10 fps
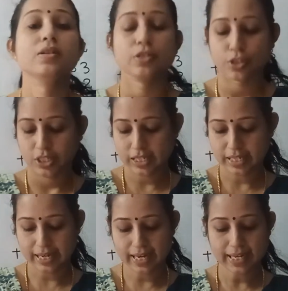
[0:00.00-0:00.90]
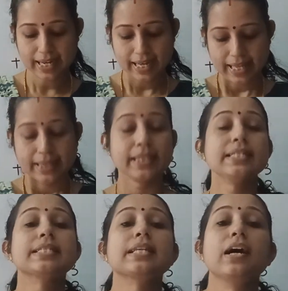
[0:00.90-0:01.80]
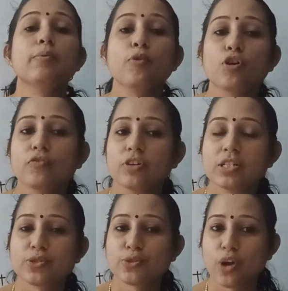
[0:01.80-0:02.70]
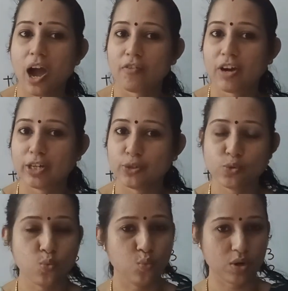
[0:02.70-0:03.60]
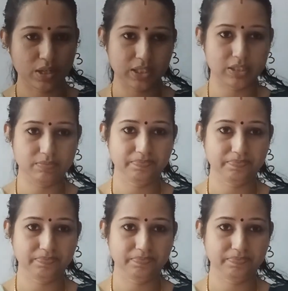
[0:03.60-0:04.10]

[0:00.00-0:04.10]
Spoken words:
so children, this term onwards you have one new work.